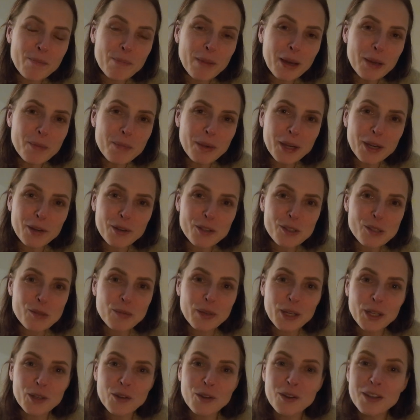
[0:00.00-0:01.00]
My parents
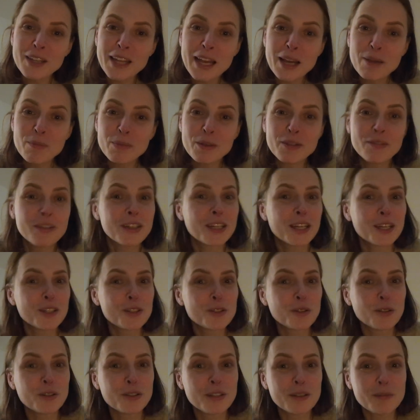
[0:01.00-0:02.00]
were not happy when I
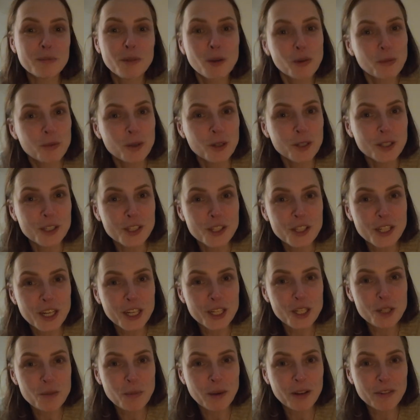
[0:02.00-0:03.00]
told them I'm going to
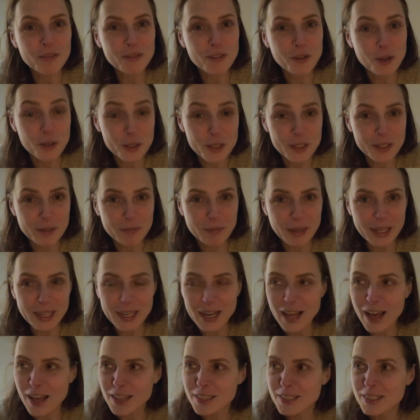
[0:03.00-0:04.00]
change my first to my
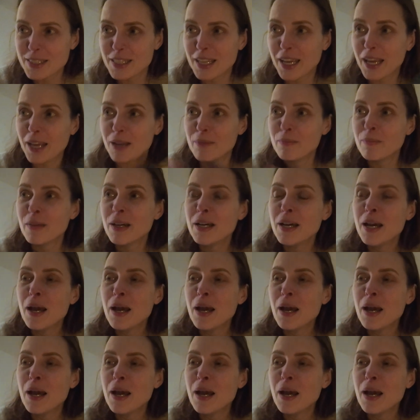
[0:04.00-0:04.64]
last name.